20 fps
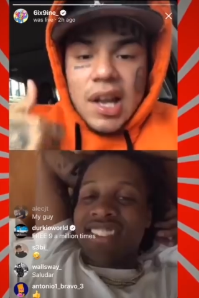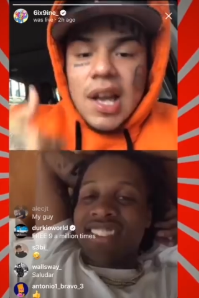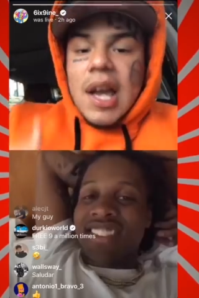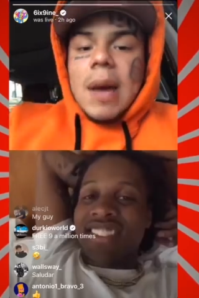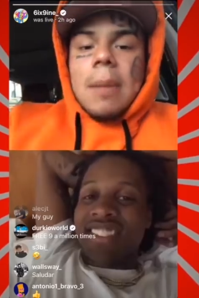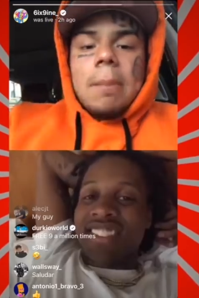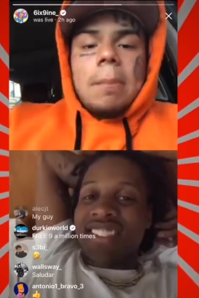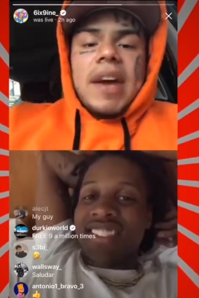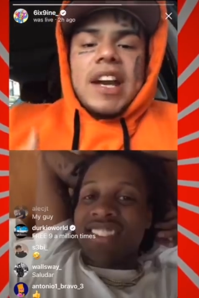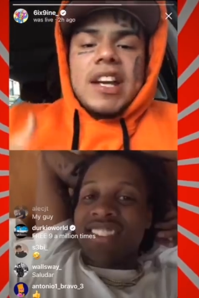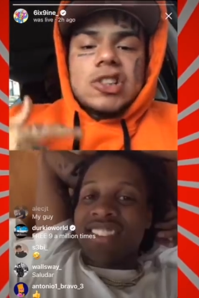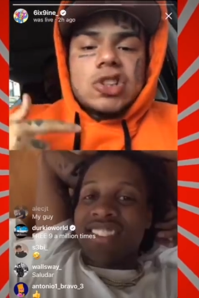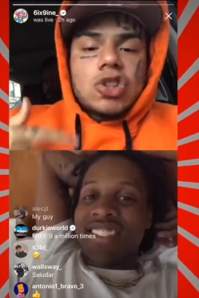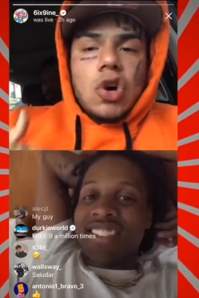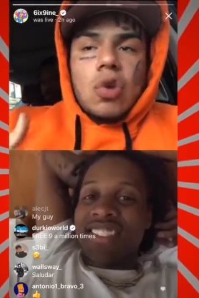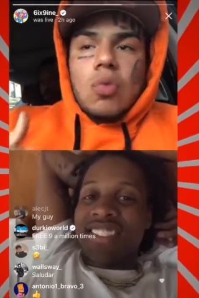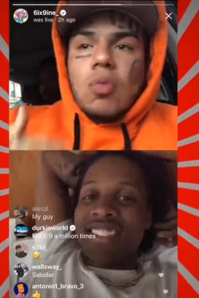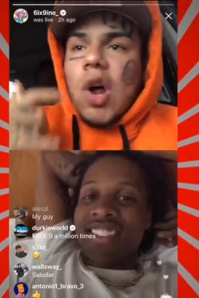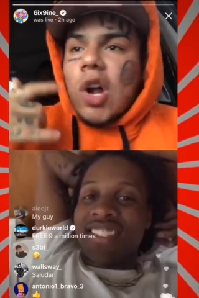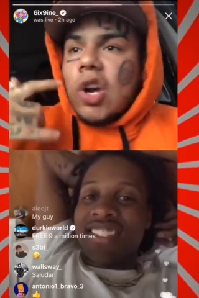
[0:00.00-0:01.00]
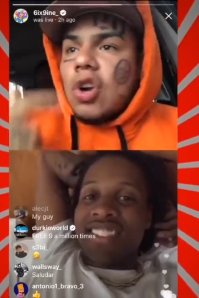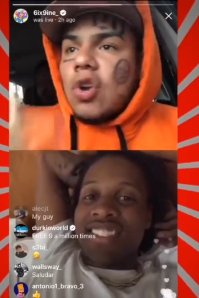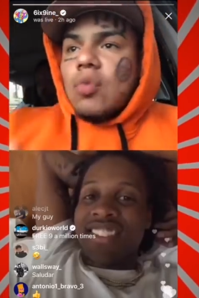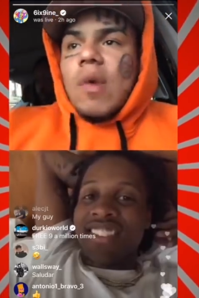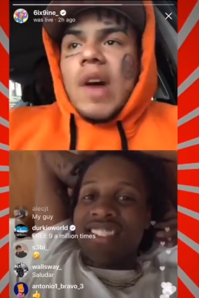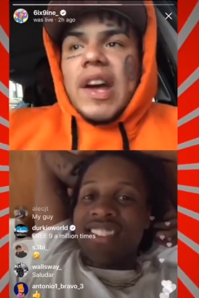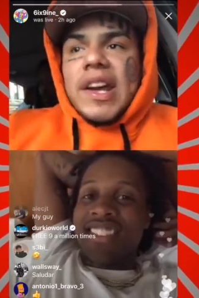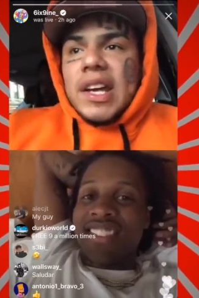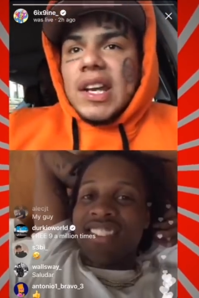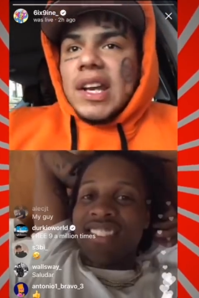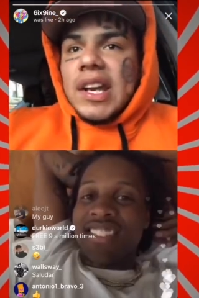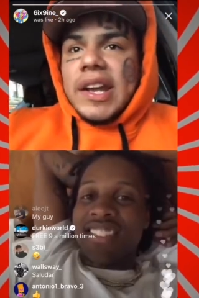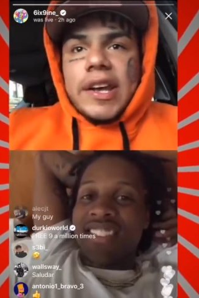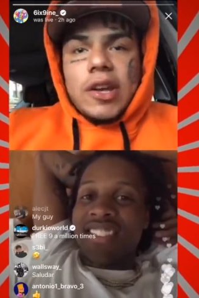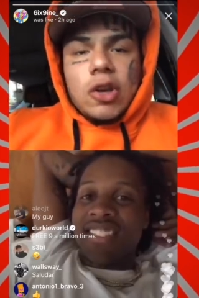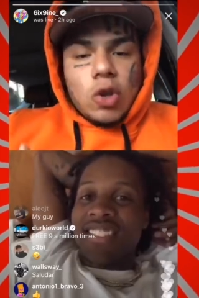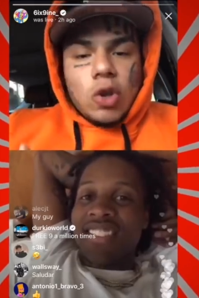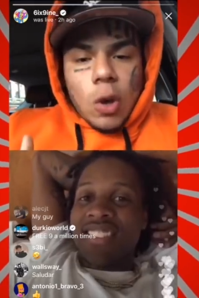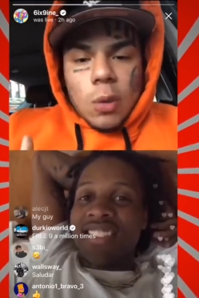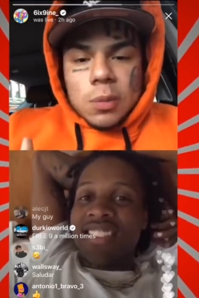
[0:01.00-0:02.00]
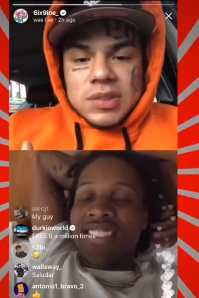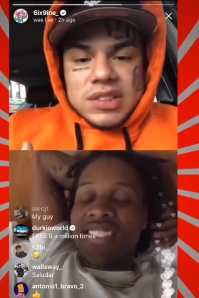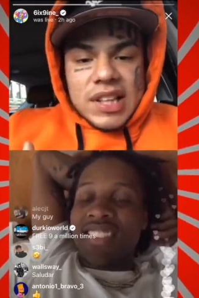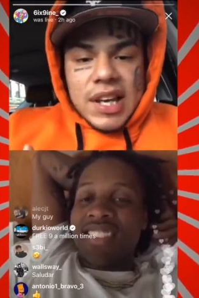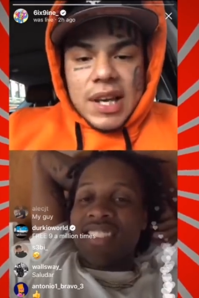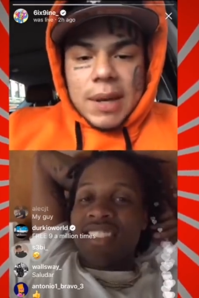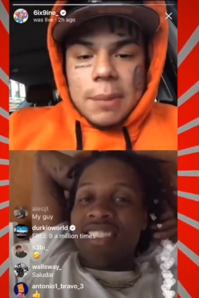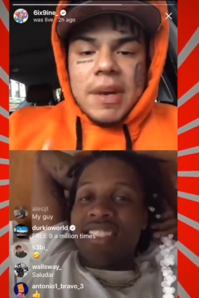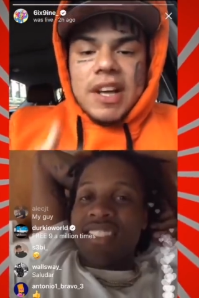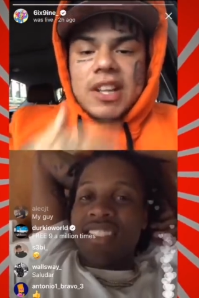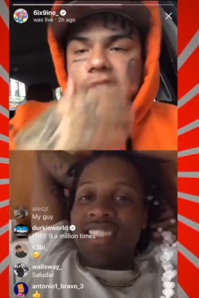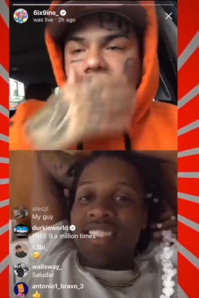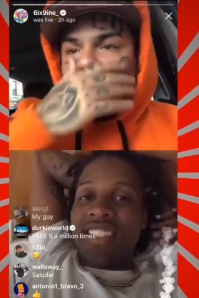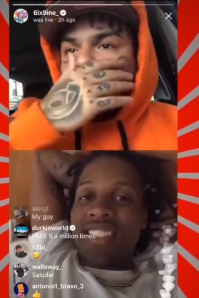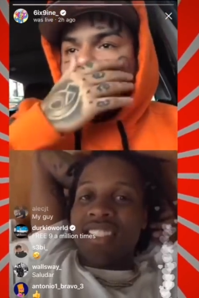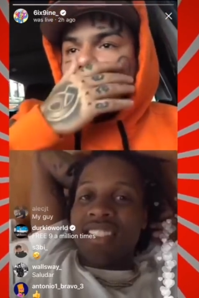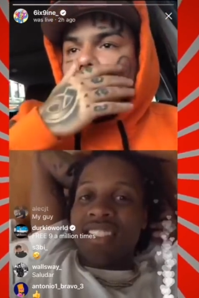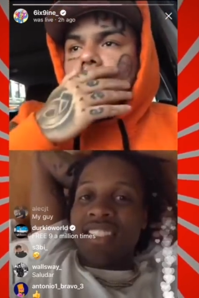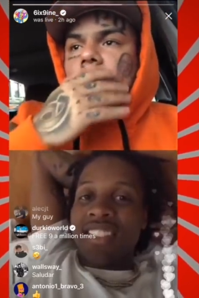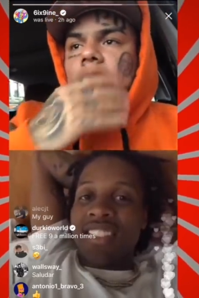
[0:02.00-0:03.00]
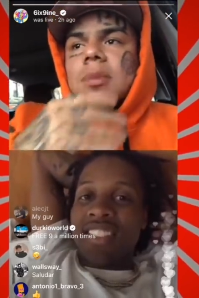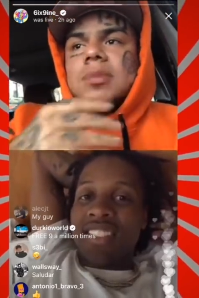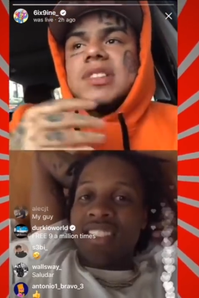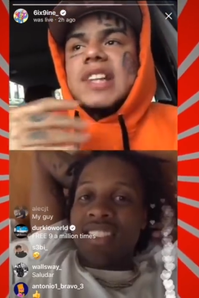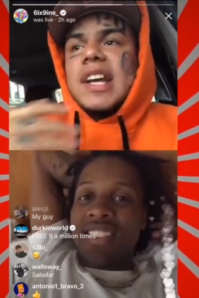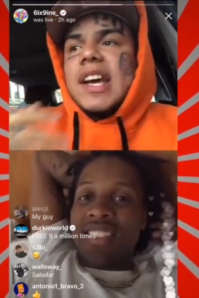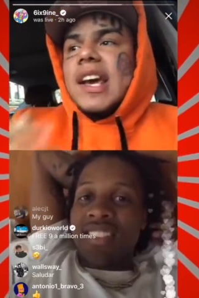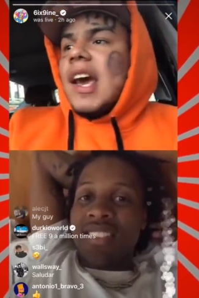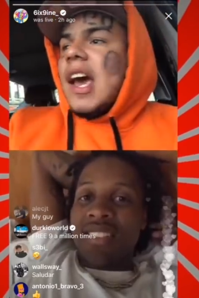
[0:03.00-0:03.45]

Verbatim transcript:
Speaker 1: Making sure Rondo right in there. You know what I'm saying? Make sure, you know what I'm saying?